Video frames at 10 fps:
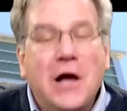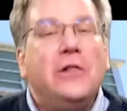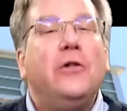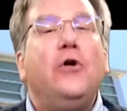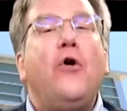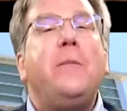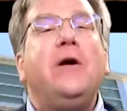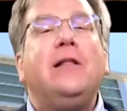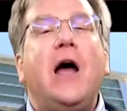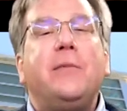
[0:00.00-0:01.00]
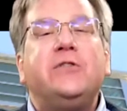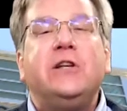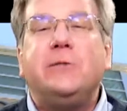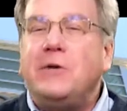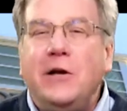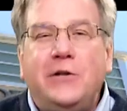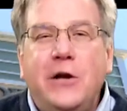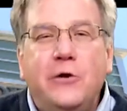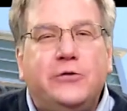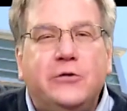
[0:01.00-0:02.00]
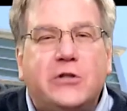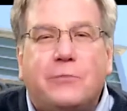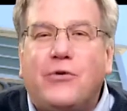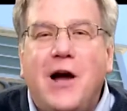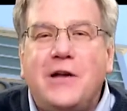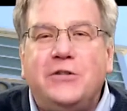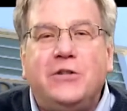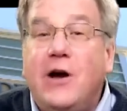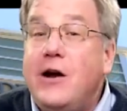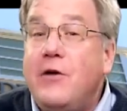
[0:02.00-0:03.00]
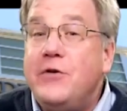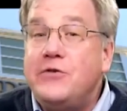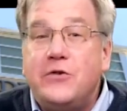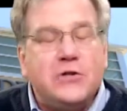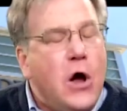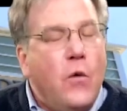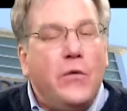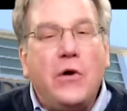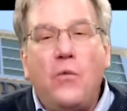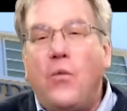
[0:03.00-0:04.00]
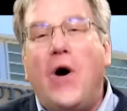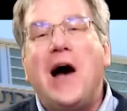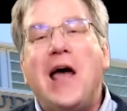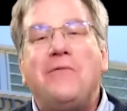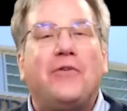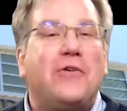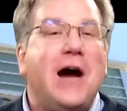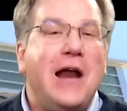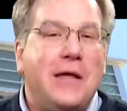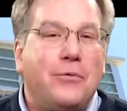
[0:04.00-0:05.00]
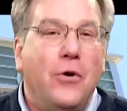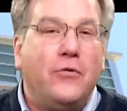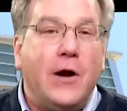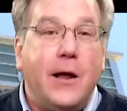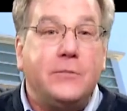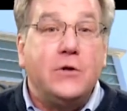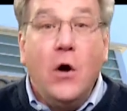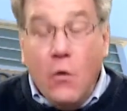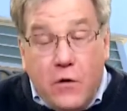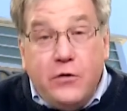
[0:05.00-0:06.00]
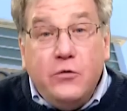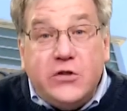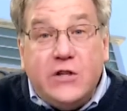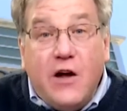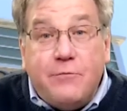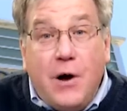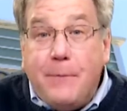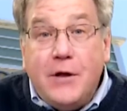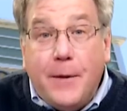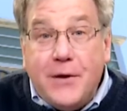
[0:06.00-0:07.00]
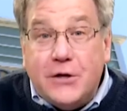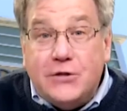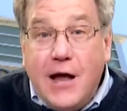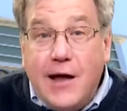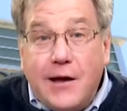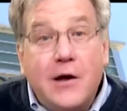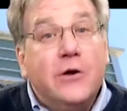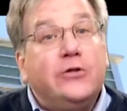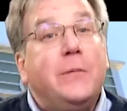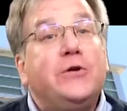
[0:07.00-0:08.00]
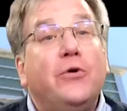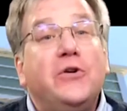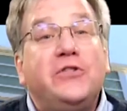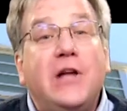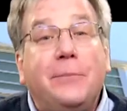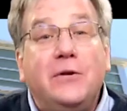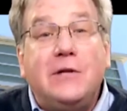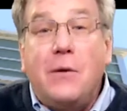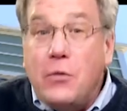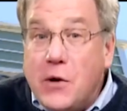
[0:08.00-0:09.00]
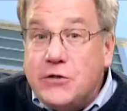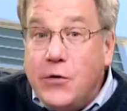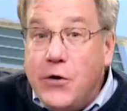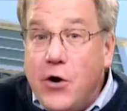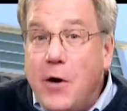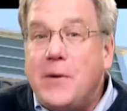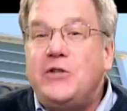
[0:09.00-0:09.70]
The Lower Merion Library System continues to surprise and delight our visitors with a wide variety of programs, with new stuff popping up each day. So be sure to stay up to date with what's going on by